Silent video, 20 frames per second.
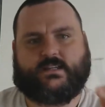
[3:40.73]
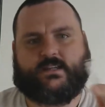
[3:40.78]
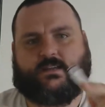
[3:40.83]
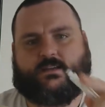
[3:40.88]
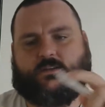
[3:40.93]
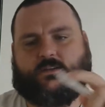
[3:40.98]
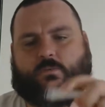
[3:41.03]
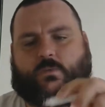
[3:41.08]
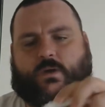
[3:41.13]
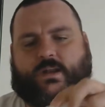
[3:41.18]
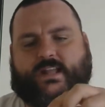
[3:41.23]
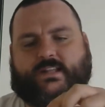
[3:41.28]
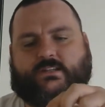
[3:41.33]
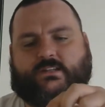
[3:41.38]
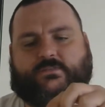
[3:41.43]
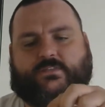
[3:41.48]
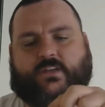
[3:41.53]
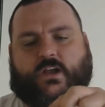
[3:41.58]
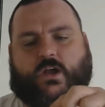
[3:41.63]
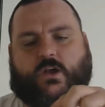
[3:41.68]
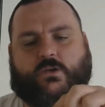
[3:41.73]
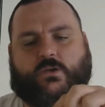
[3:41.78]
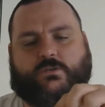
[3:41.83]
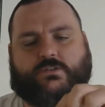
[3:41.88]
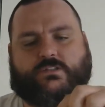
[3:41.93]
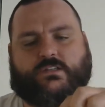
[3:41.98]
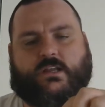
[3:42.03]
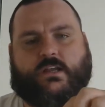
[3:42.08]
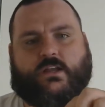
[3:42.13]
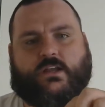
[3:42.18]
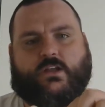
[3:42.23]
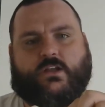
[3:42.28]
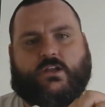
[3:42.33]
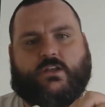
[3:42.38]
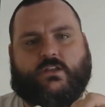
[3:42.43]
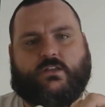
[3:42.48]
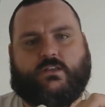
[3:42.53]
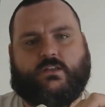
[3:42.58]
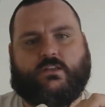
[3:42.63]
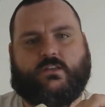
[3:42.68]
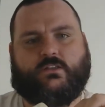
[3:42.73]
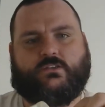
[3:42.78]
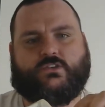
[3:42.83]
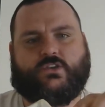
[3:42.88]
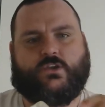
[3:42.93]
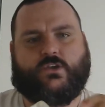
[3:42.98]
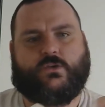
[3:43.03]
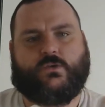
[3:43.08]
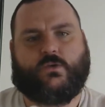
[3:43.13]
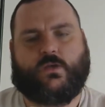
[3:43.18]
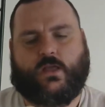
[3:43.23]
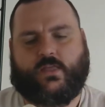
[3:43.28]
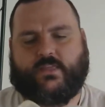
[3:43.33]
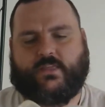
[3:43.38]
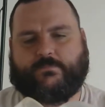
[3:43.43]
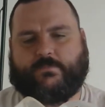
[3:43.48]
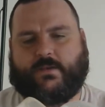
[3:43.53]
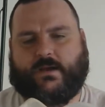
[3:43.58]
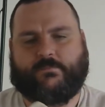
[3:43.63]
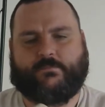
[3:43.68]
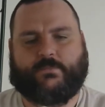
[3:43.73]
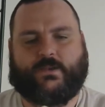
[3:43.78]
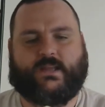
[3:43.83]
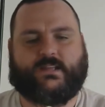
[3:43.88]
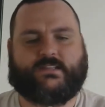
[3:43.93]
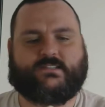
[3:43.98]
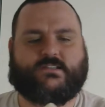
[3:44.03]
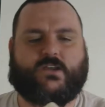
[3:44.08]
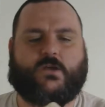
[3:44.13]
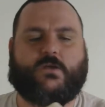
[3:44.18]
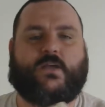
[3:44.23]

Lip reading: one end of the hose to the pump like so,